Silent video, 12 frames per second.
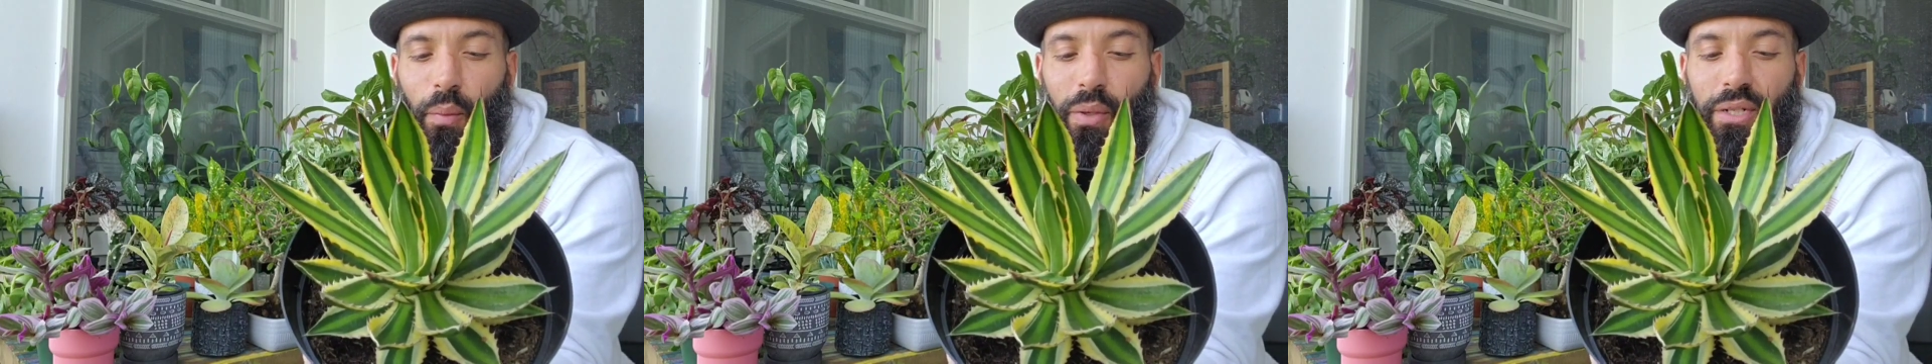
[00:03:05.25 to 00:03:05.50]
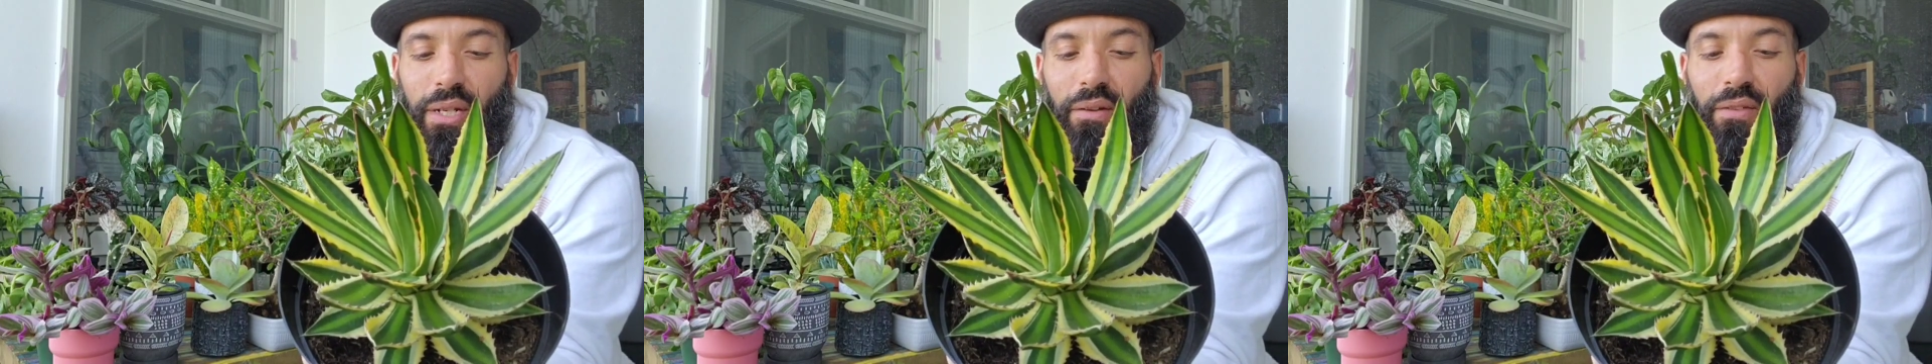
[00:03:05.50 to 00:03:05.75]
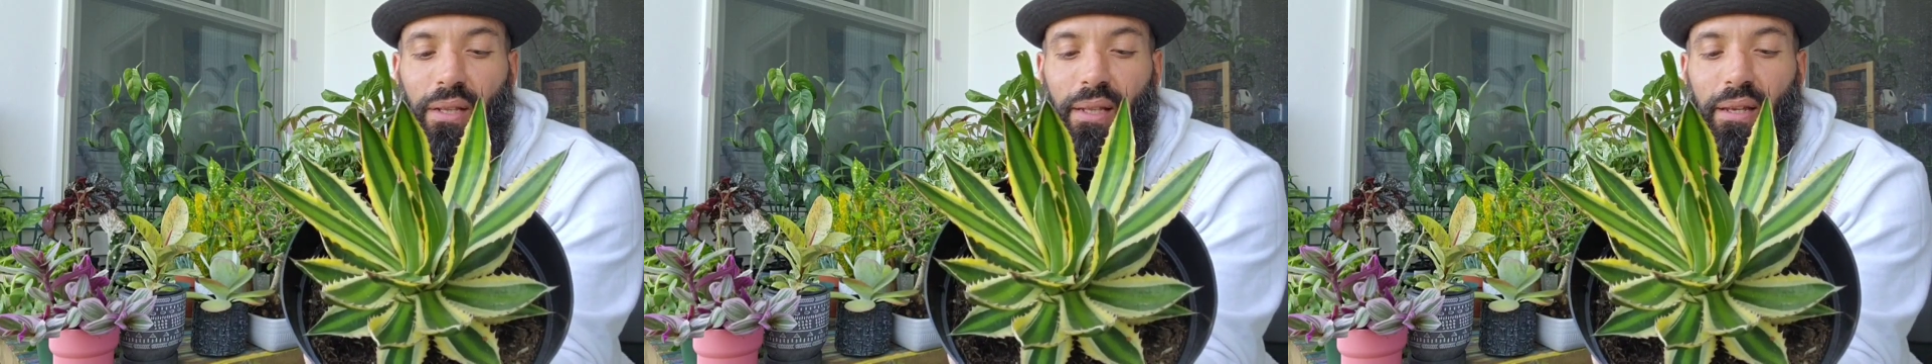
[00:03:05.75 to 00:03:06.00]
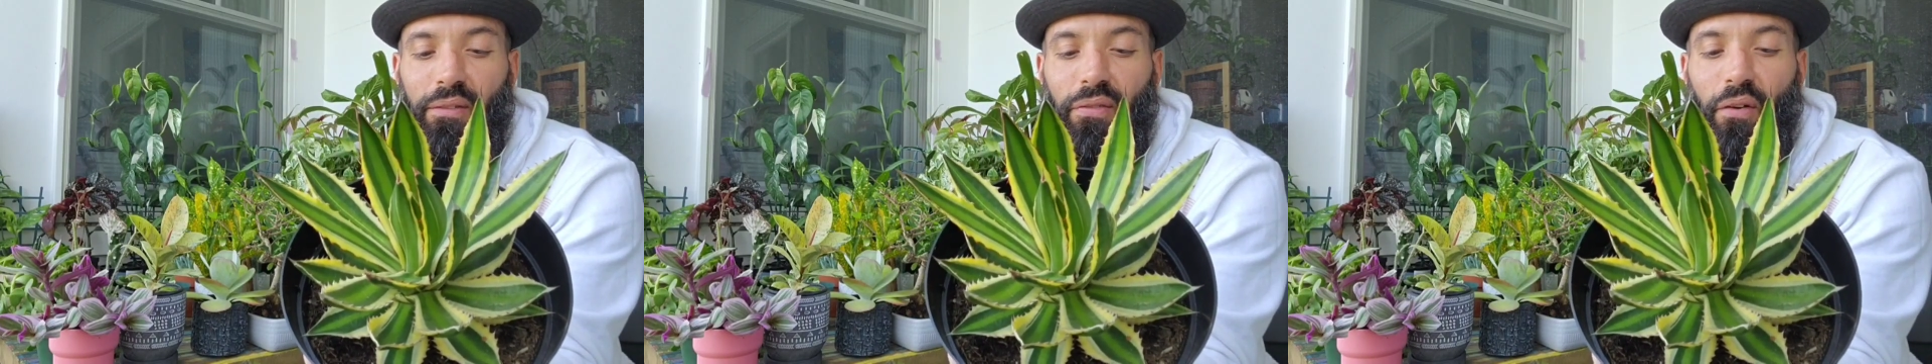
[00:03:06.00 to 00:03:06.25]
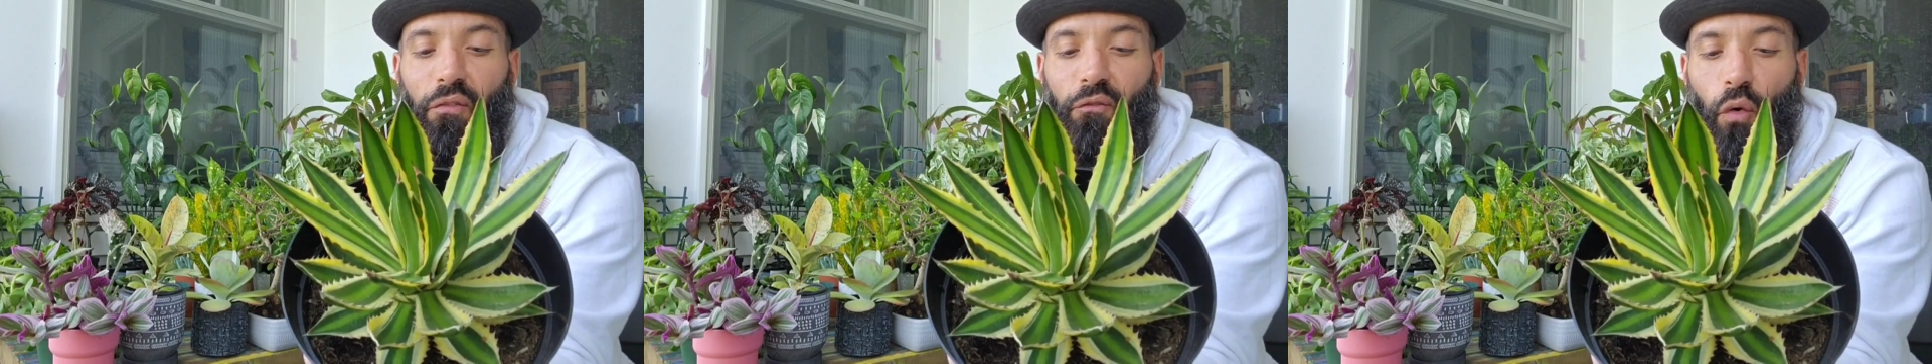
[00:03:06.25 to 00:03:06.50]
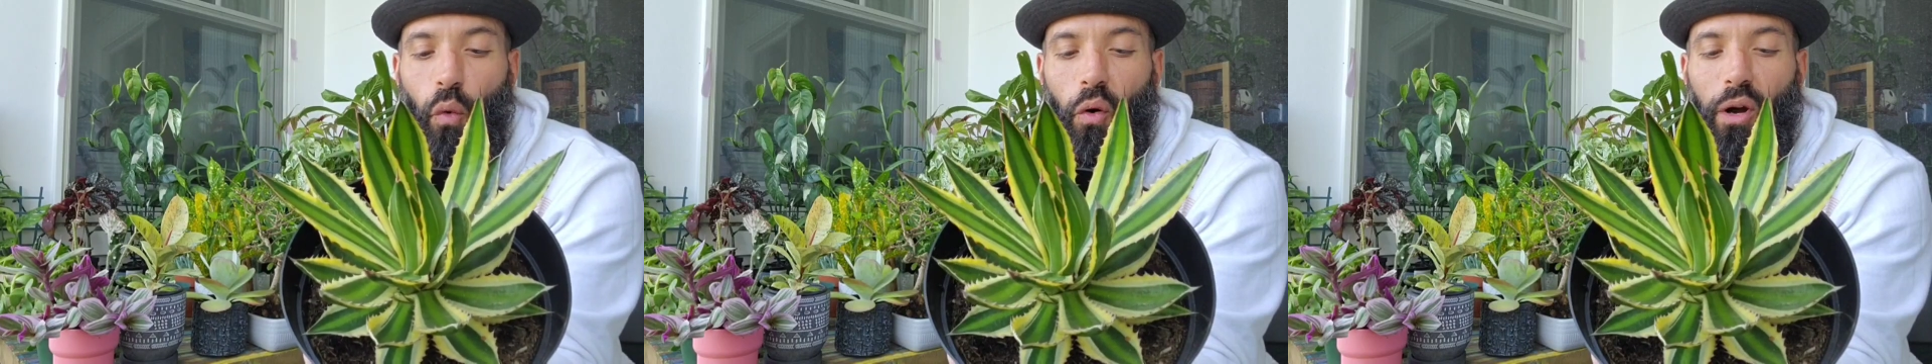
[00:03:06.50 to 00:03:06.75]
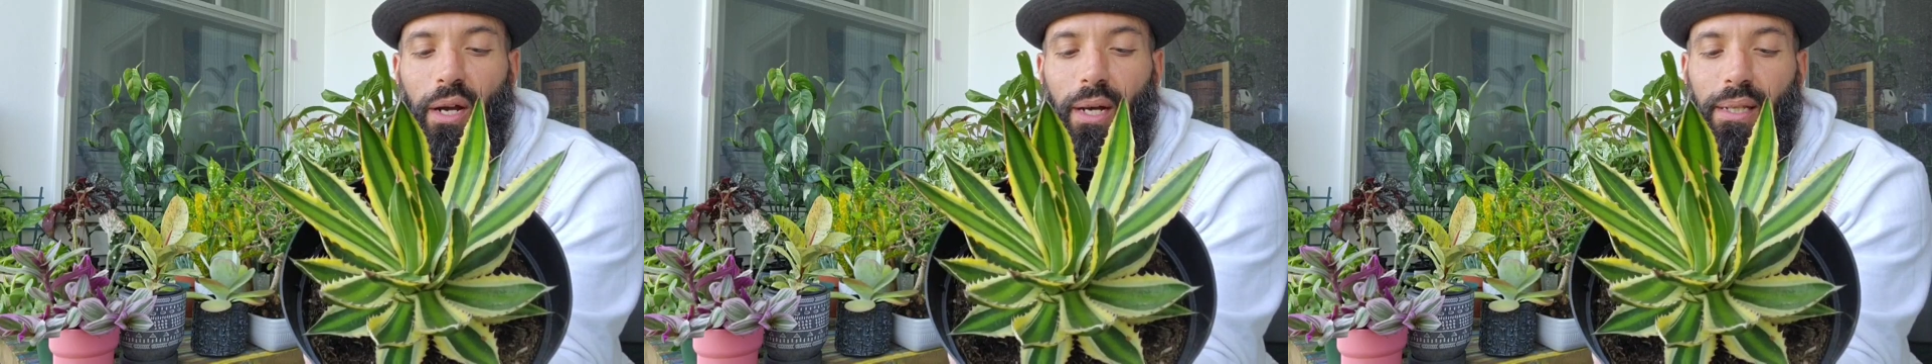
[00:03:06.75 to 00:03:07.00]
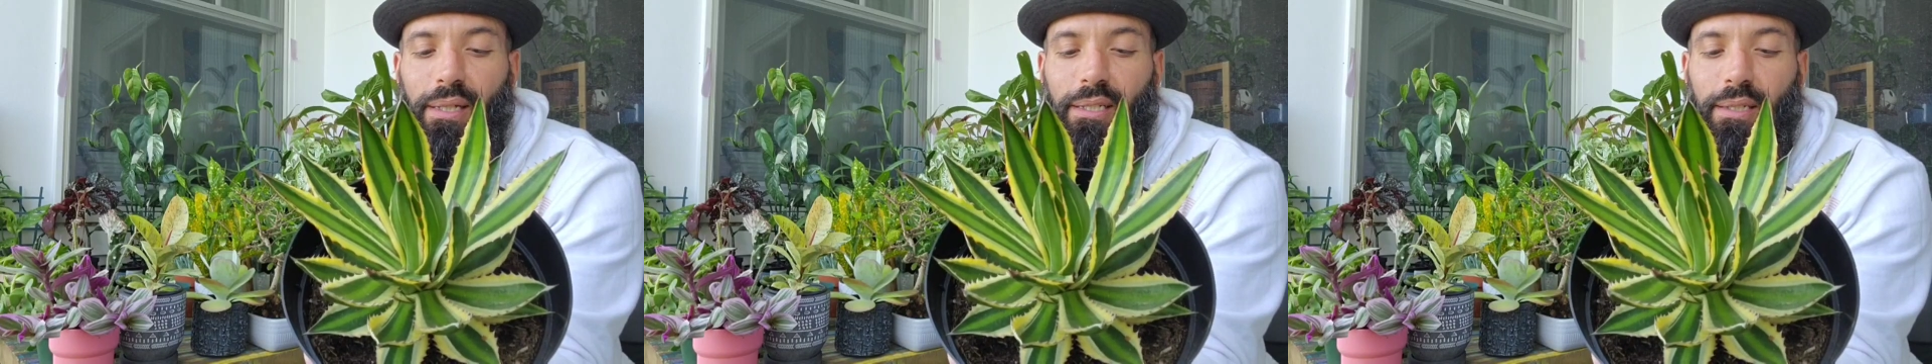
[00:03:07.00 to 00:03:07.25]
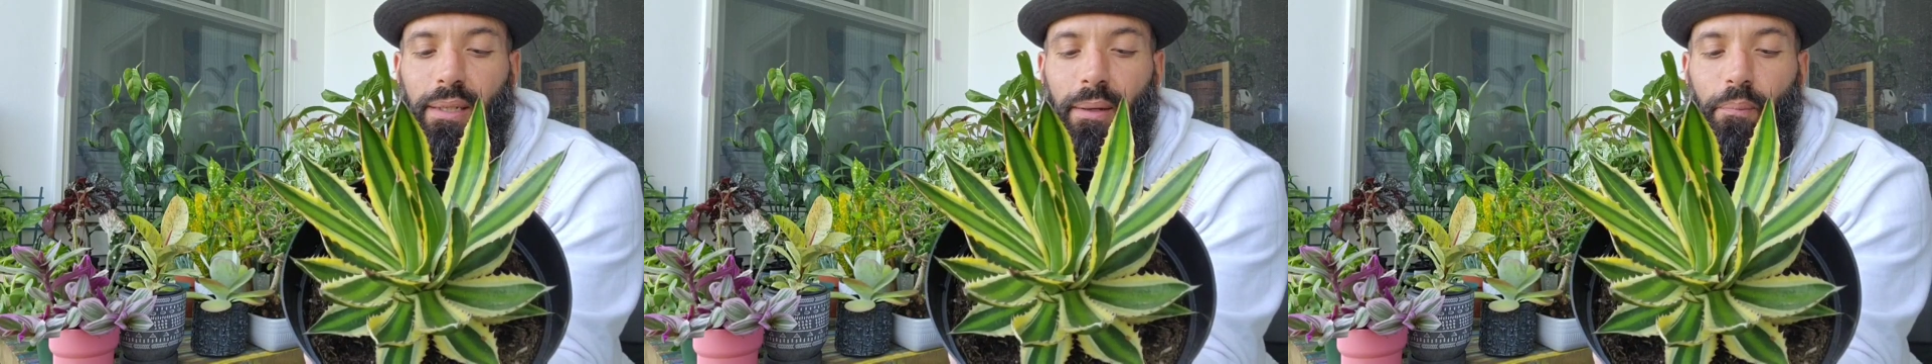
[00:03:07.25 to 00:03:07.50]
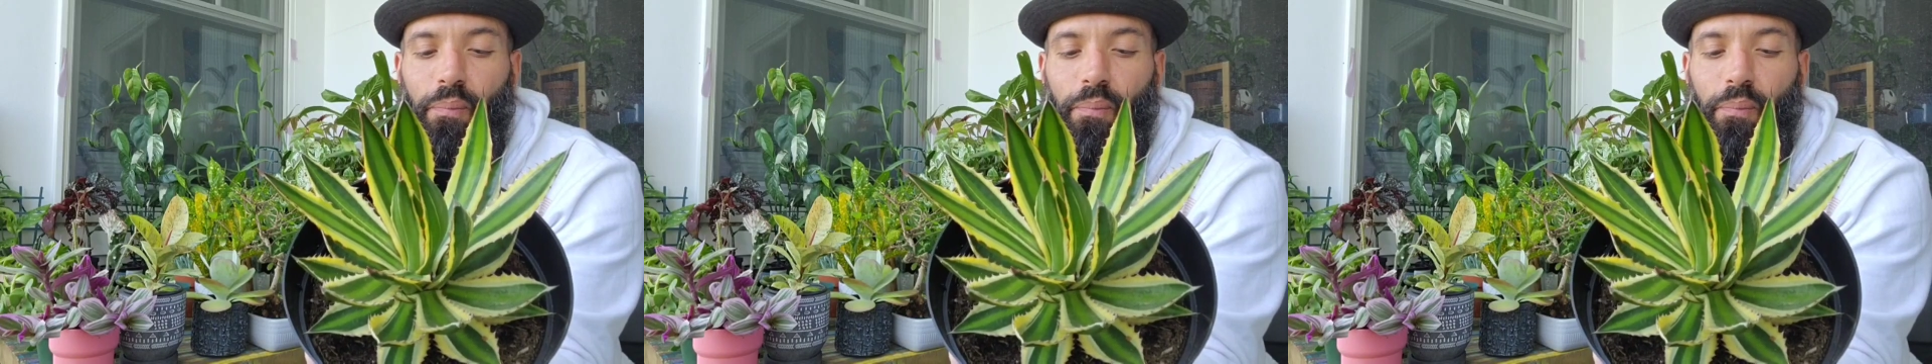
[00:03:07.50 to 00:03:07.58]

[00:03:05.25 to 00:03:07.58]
which give the leaf 4 colors.